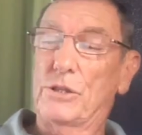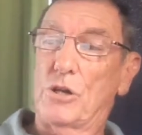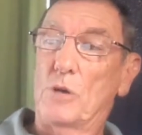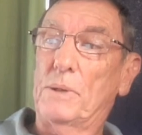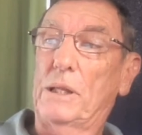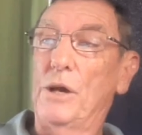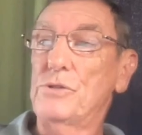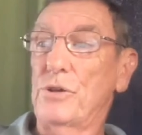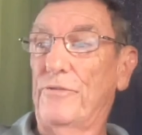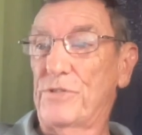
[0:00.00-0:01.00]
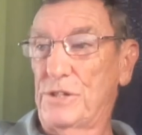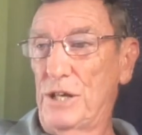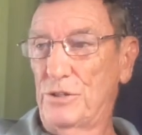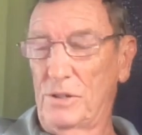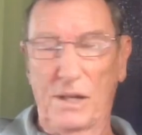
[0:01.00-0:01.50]
Time to close off the
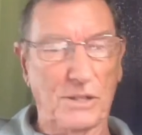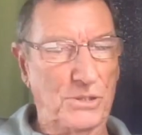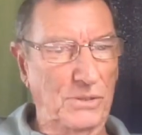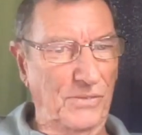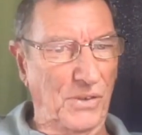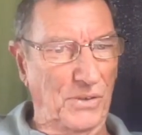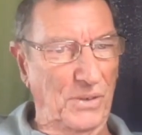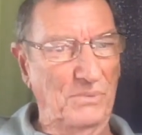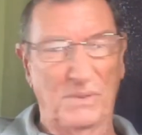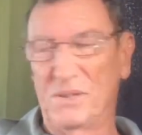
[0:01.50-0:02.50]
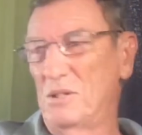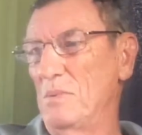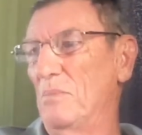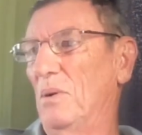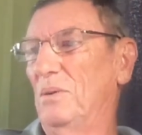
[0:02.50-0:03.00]
session. I should have gone on with this a
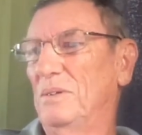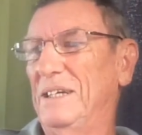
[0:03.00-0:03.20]
bit more